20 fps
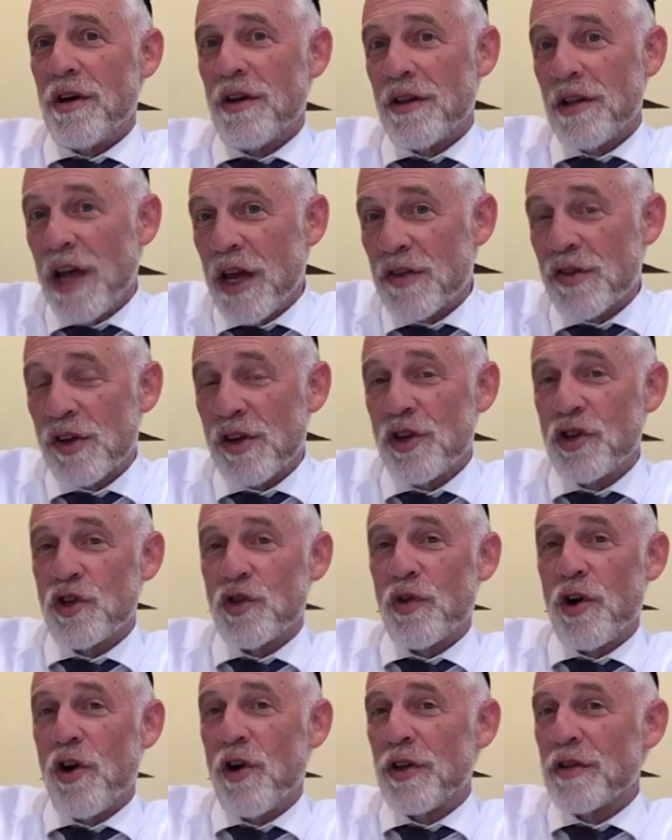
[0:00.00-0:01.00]
less
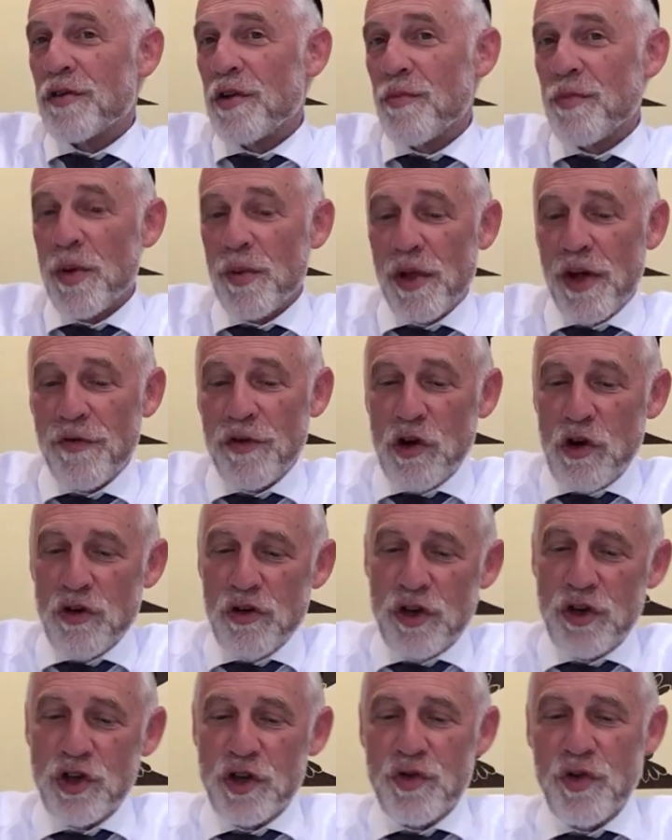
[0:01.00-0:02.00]
control, and some people have no
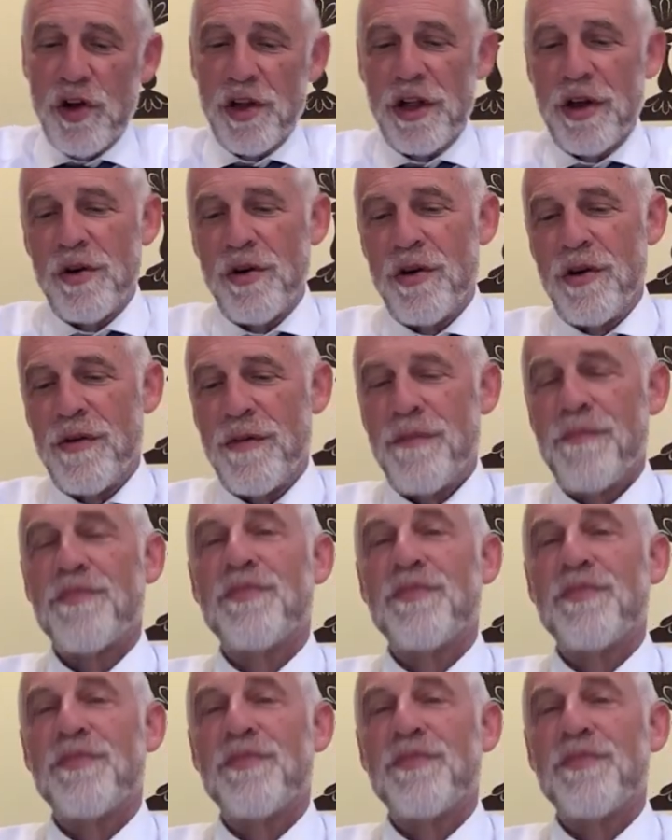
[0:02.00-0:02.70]
control at all.